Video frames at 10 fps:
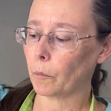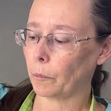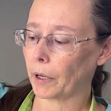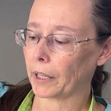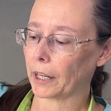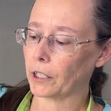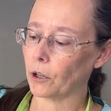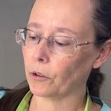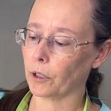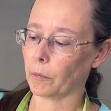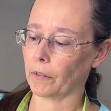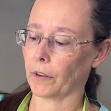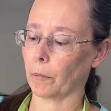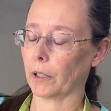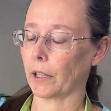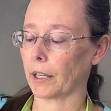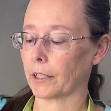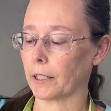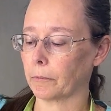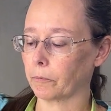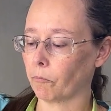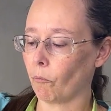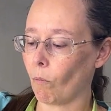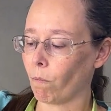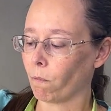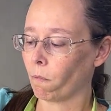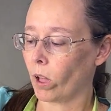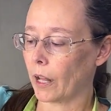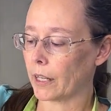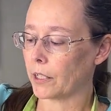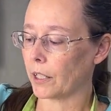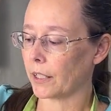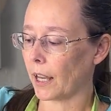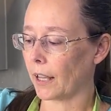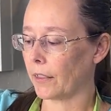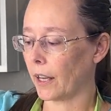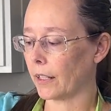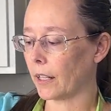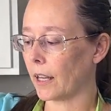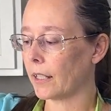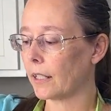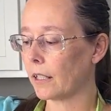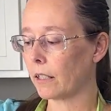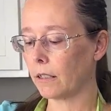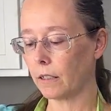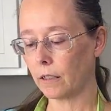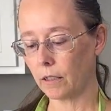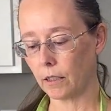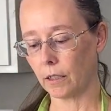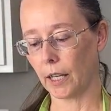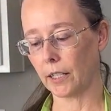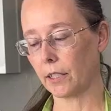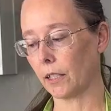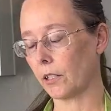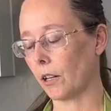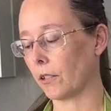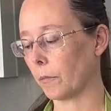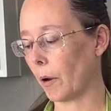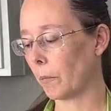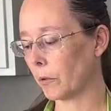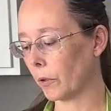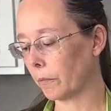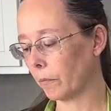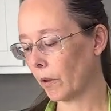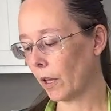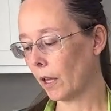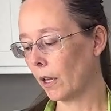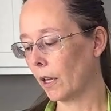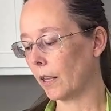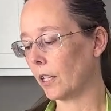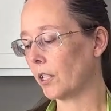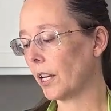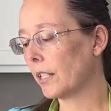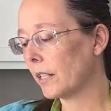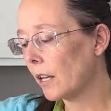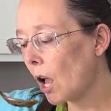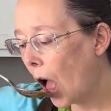But I know that my family likes it, and it does add that nice little salsa pop to it. Then you taste it.